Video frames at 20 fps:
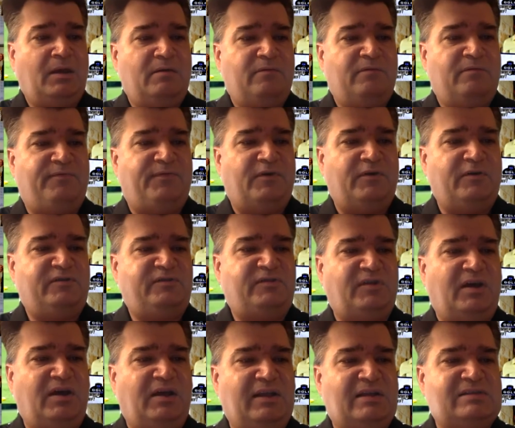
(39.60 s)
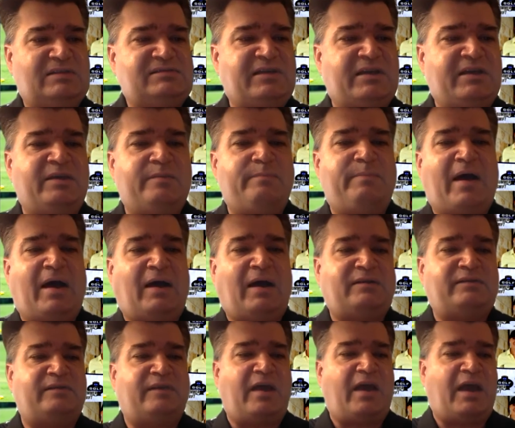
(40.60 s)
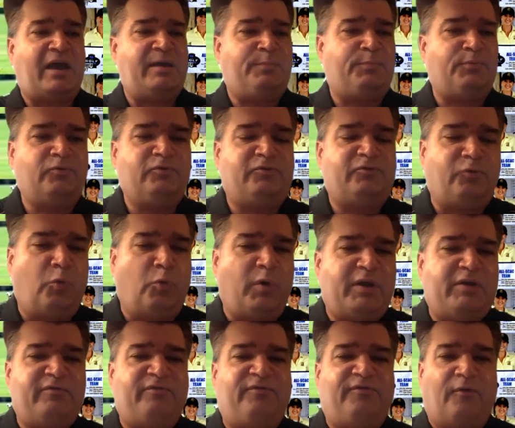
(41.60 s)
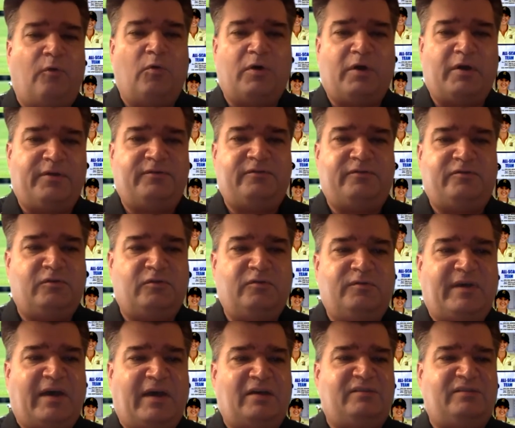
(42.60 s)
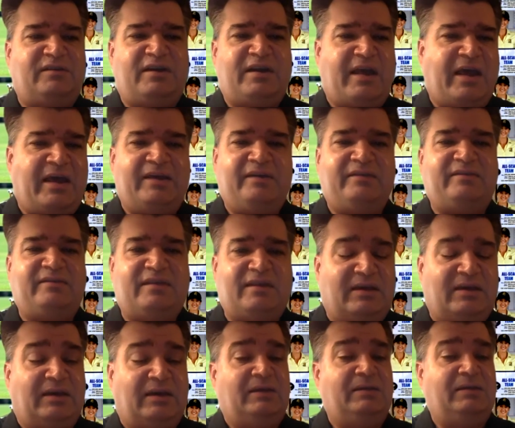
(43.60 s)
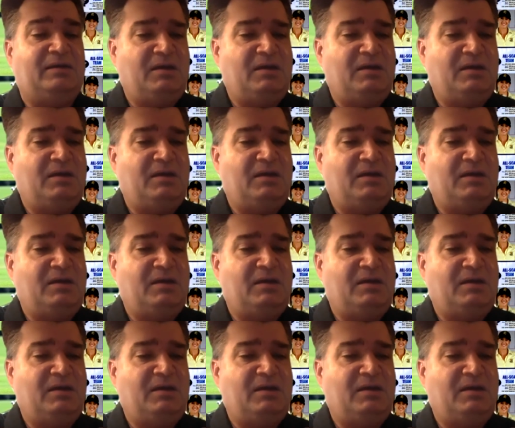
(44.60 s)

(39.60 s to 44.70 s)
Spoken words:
First, let's take you back to April 24th, 2018.